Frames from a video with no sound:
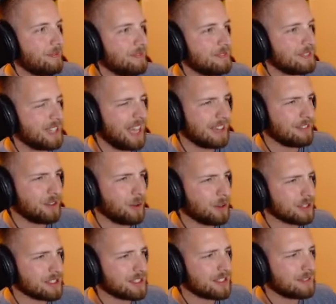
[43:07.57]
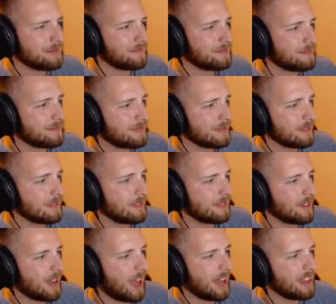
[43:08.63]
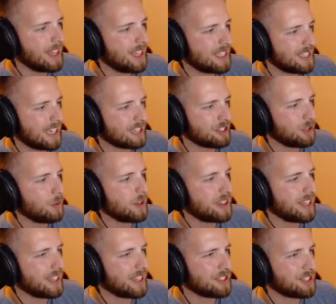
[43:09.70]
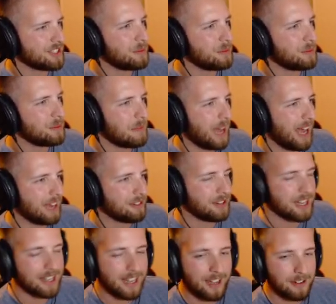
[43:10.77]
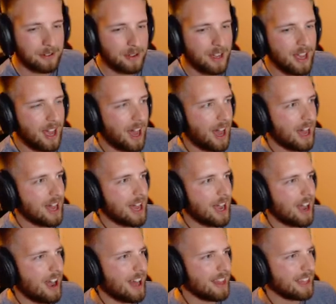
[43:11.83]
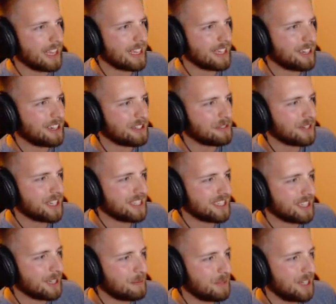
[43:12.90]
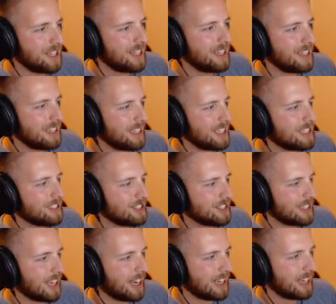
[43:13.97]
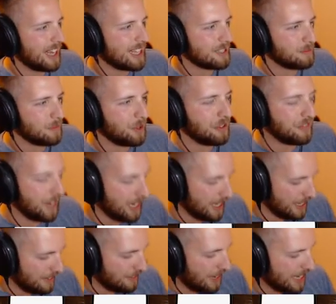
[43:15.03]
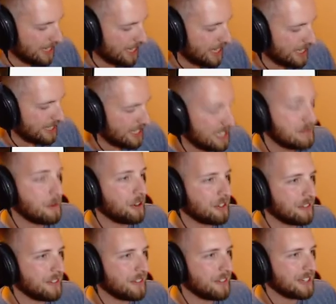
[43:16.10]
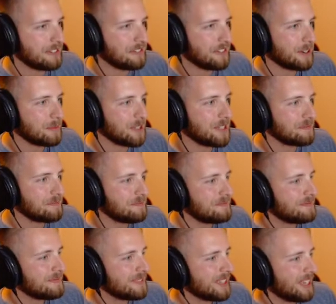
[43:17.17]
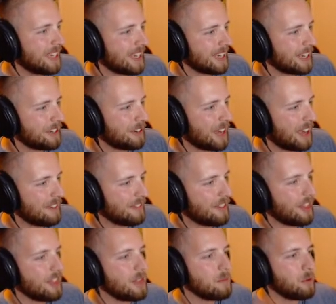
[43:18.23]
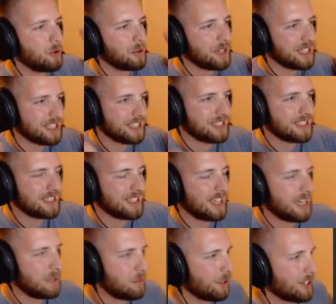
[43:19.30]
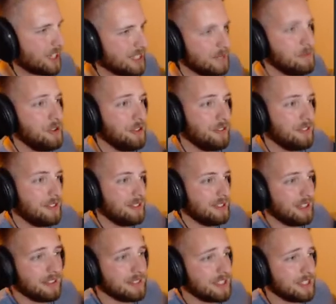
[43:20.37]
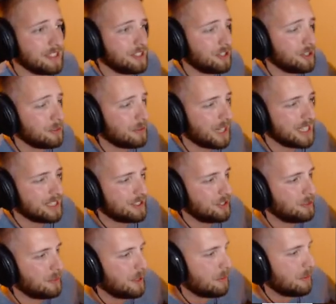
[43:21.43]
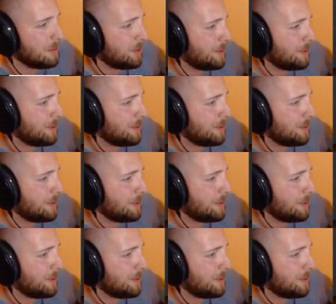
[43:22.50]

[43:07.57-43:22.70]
Yeah, of course. I think that's actually one thing that's holding me back right now. Like unranked Slippy is just not as motivating. In fact, I get demotivated from it. And I don't have the boys anymore because I moved, obviously, to a new place, new people.